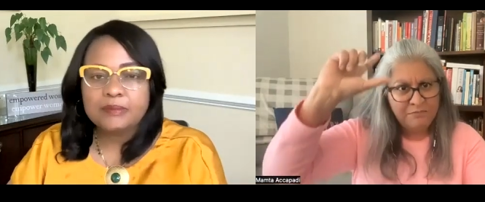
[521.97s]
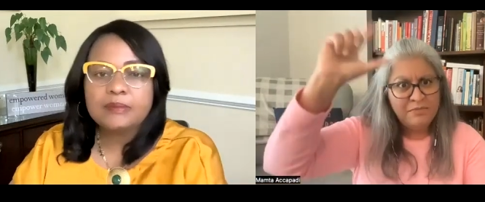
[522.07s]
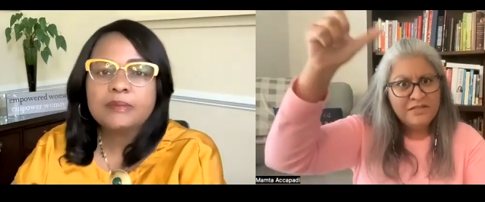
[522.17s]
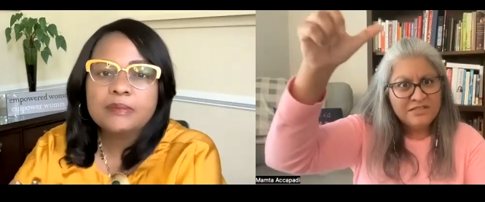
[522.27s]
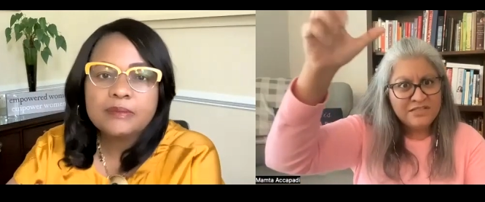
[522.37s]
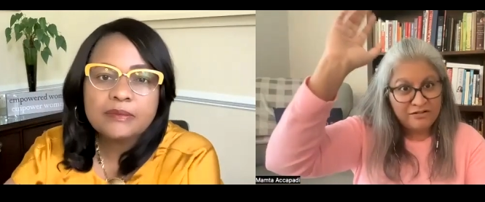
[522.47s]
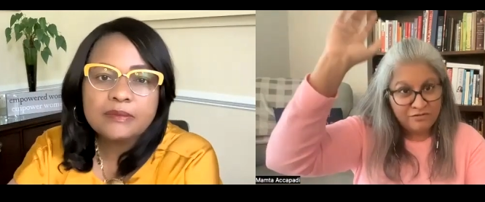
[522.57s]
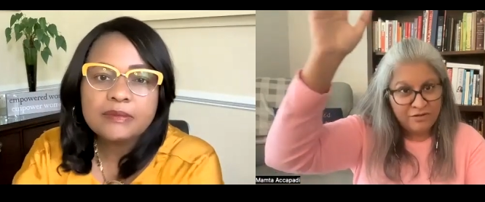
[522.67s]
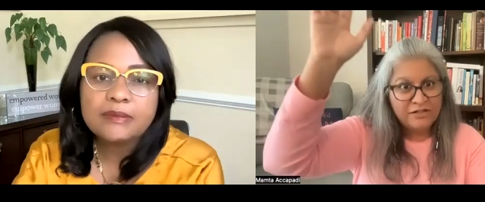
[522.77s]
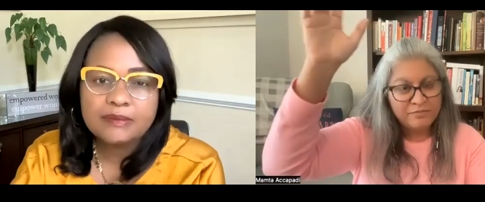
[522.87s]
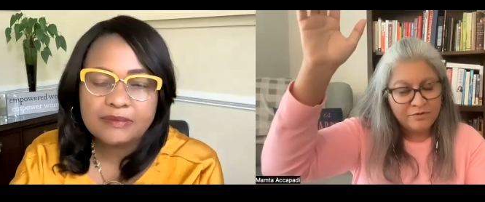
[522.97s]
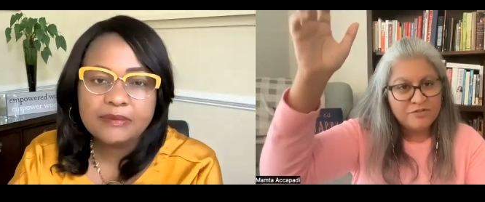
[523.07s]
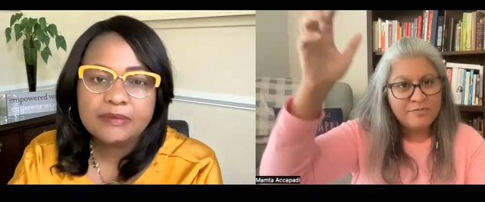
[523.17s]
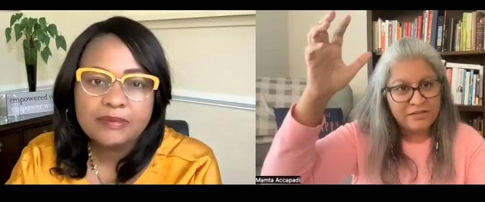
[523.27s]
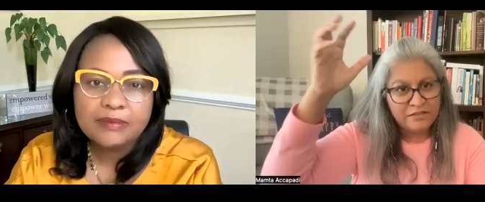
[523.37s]
Speaker 1: miss that greater
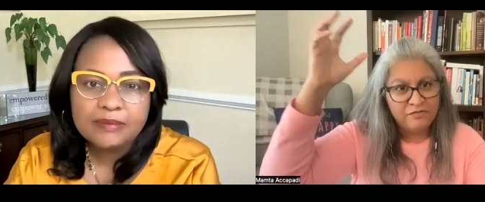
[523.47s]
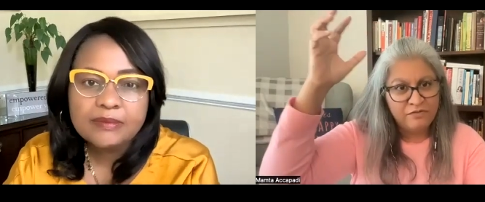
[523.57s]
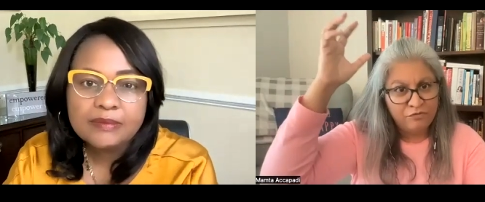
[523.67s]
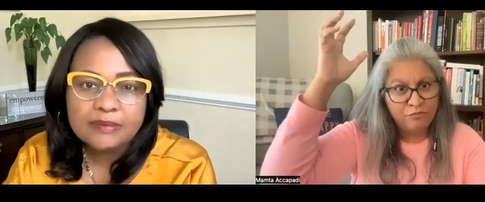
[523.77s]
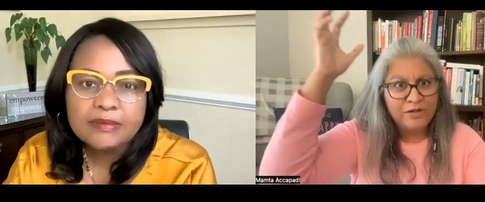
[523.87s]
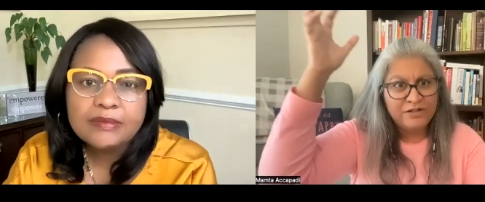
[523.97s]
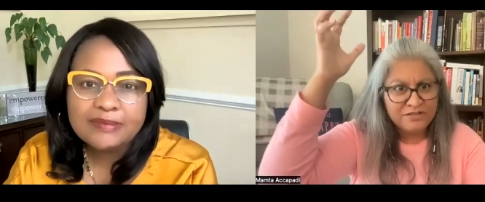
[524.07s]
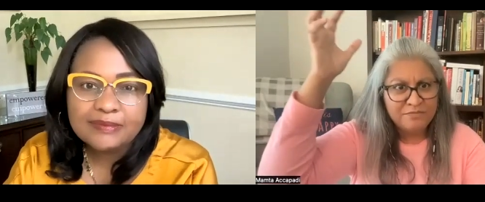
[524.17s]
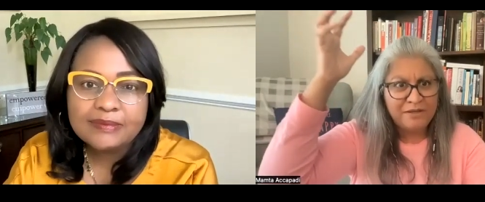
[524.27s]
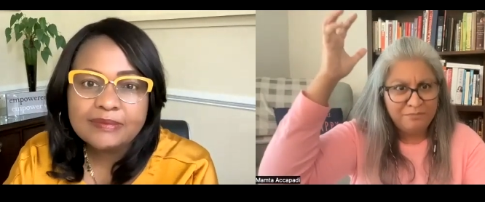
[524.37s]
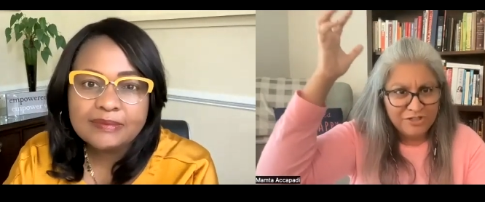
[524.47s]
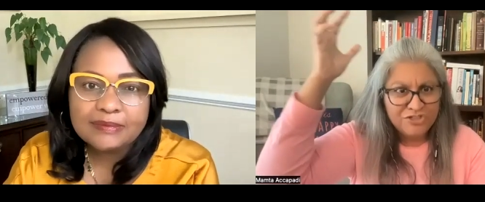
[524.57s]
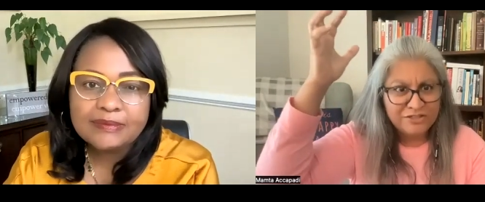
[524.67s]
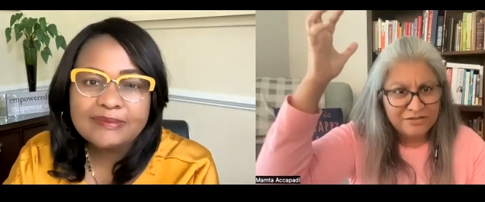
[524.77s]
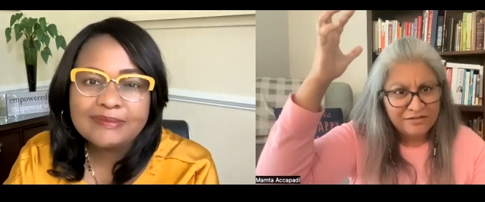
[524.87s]
perspective of what is my
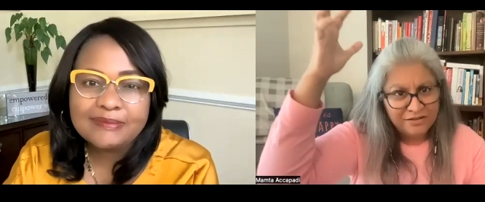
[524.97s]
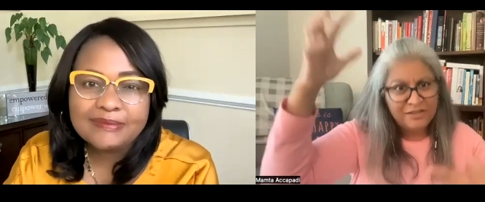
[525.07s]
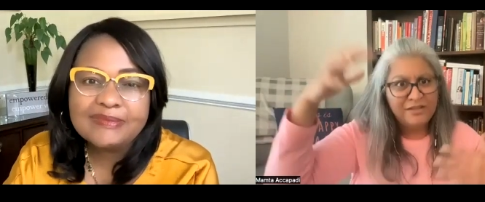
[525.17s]
mission,